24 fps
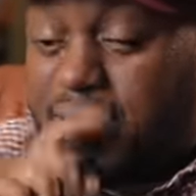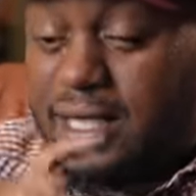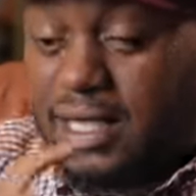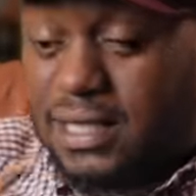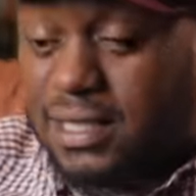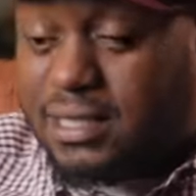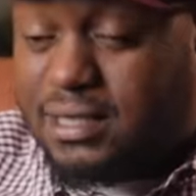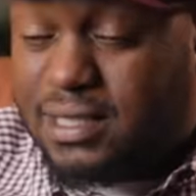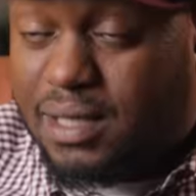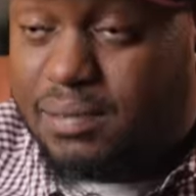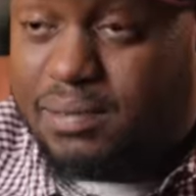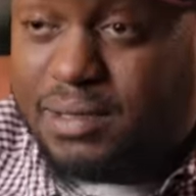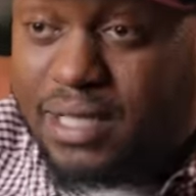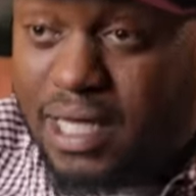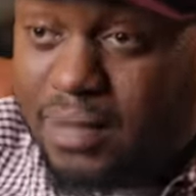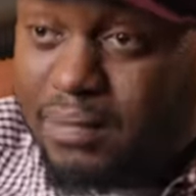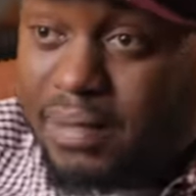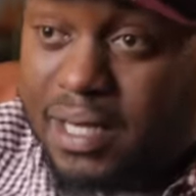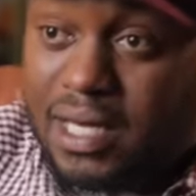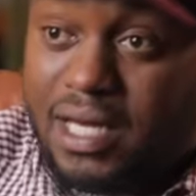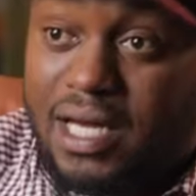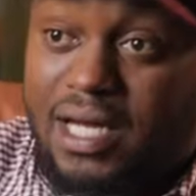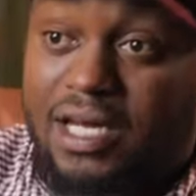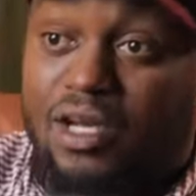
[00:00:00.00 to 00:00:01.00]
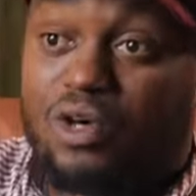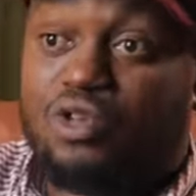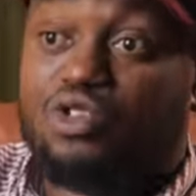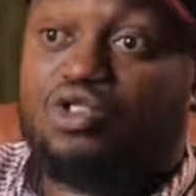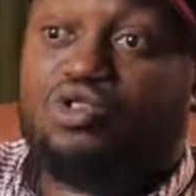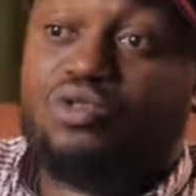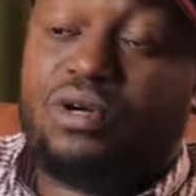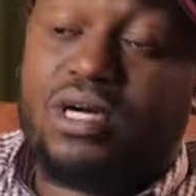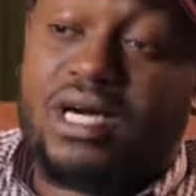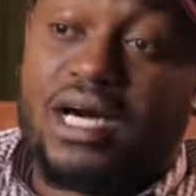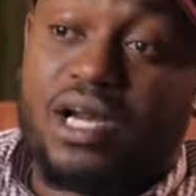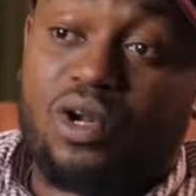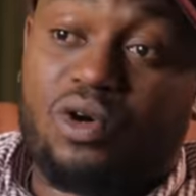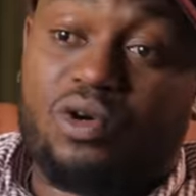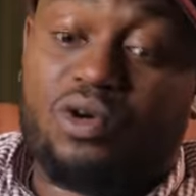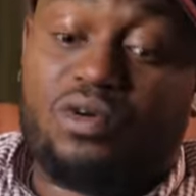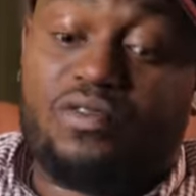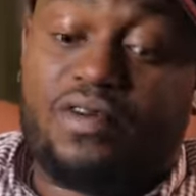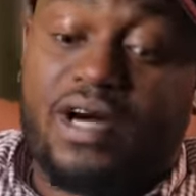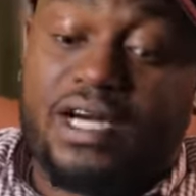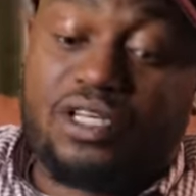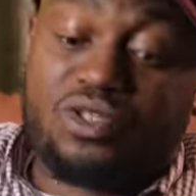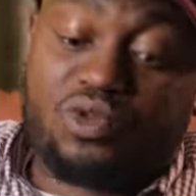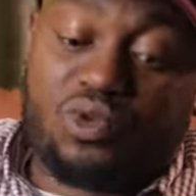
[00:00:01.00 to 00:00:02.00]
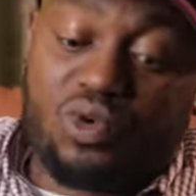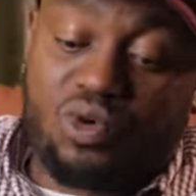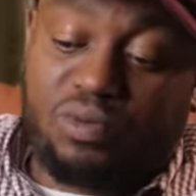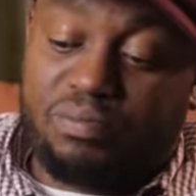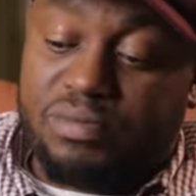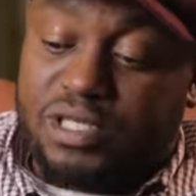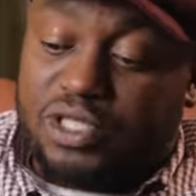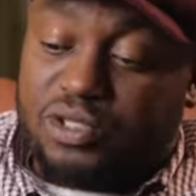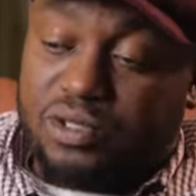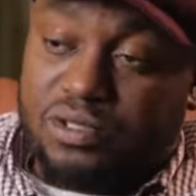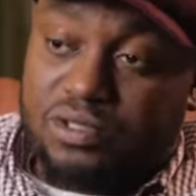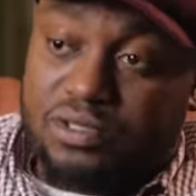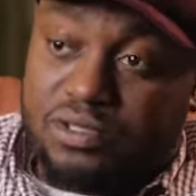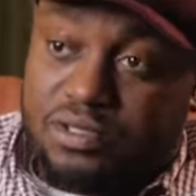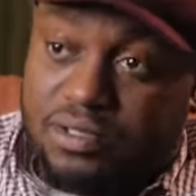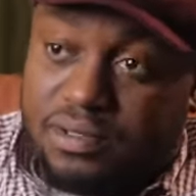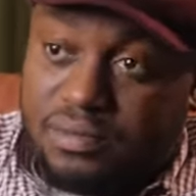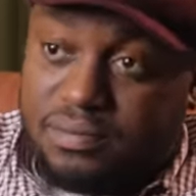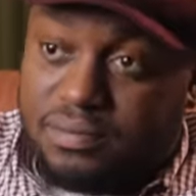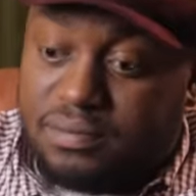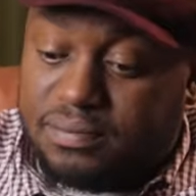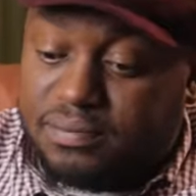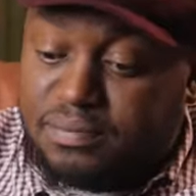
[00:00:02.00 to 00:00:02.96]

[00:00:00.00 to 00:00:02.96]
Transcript: And at the same time, again, I was doing a lot of high school missions.